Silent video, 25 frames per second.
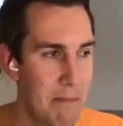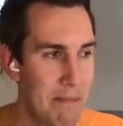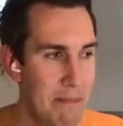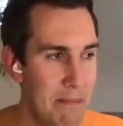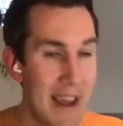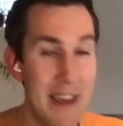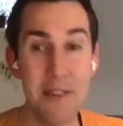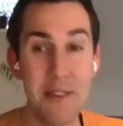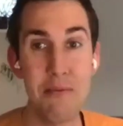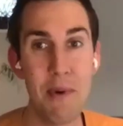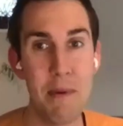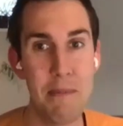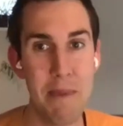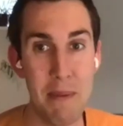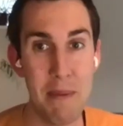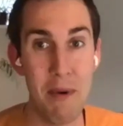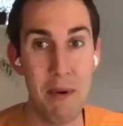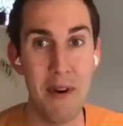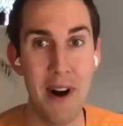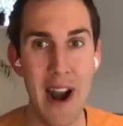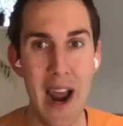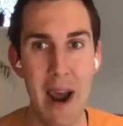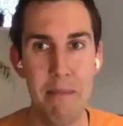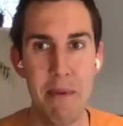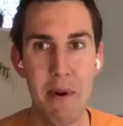a place where people
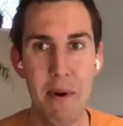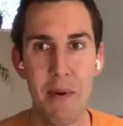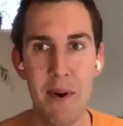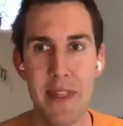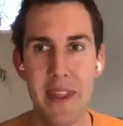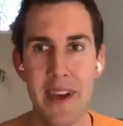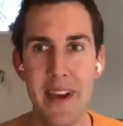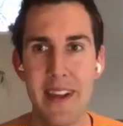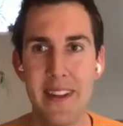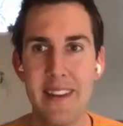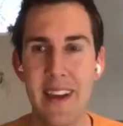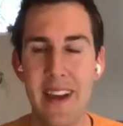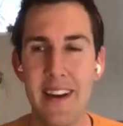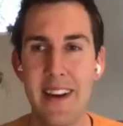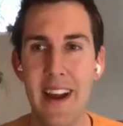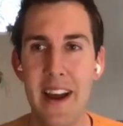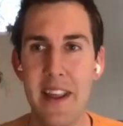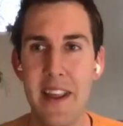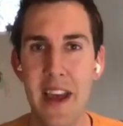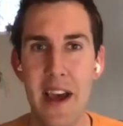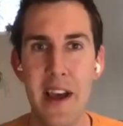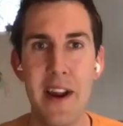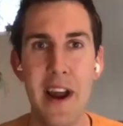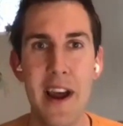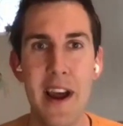were happy with it, and I
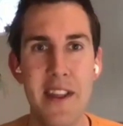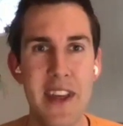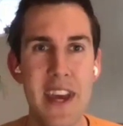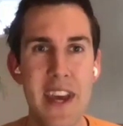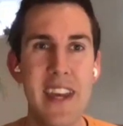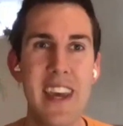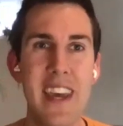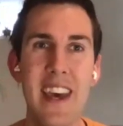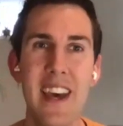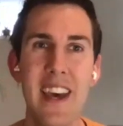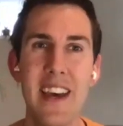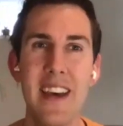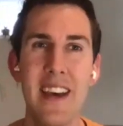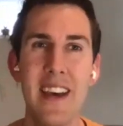I, I think. Wow.